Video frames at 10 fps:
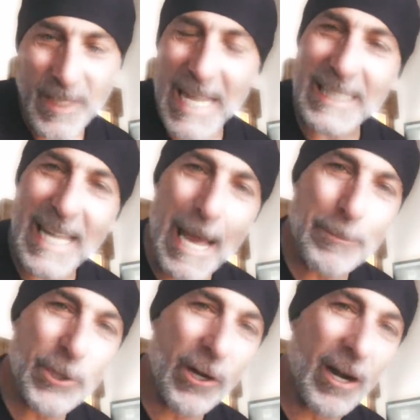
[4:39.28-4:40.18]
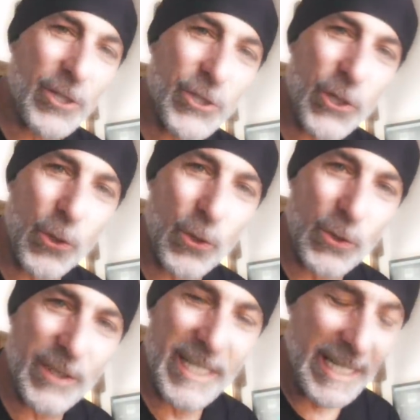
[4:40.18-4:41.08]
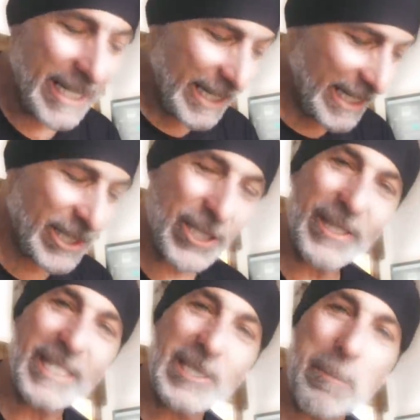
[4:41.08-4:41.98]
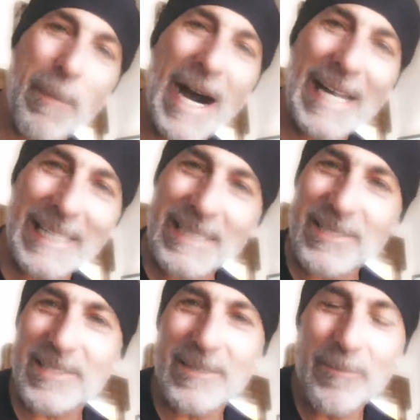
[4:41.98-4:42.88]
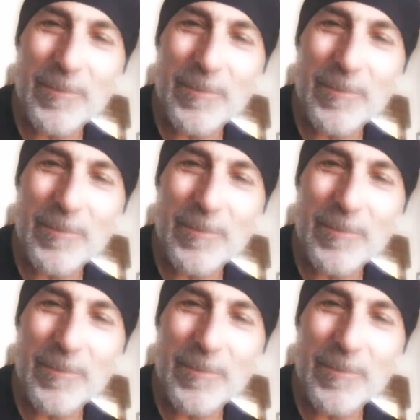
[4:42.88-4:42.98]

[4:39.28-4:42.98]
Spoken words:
and capture our souls into these bodies.